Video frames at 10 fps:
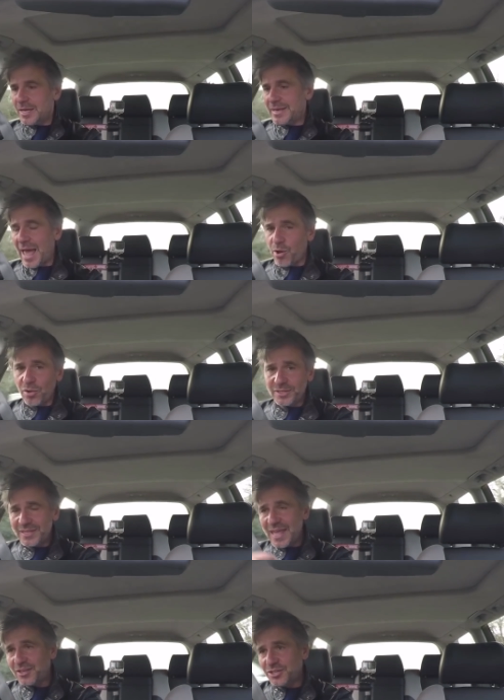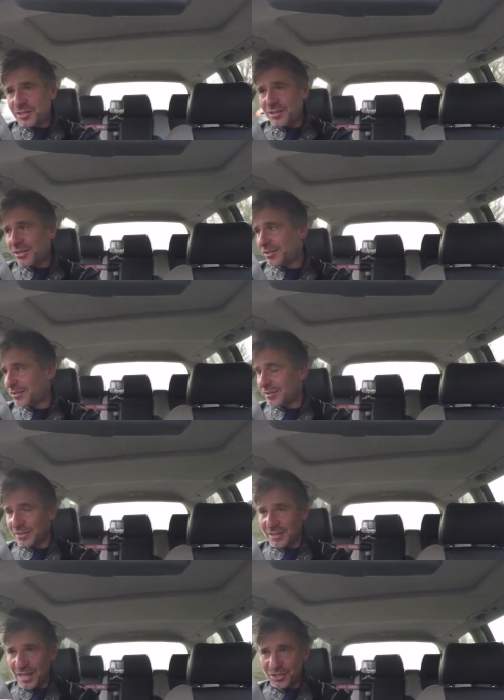Now onto the engine. This
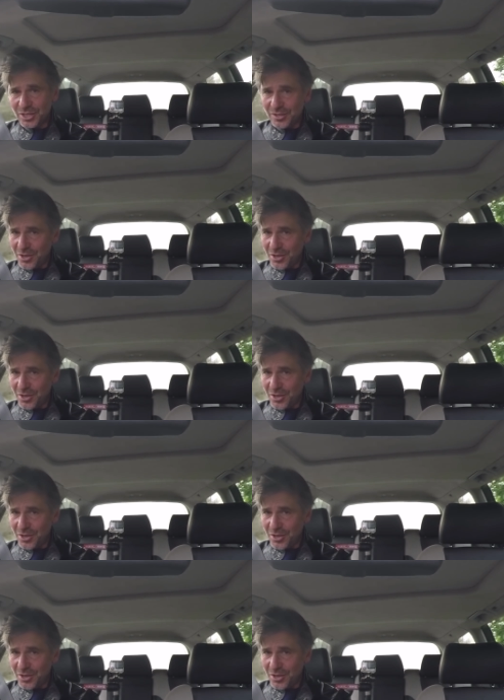engine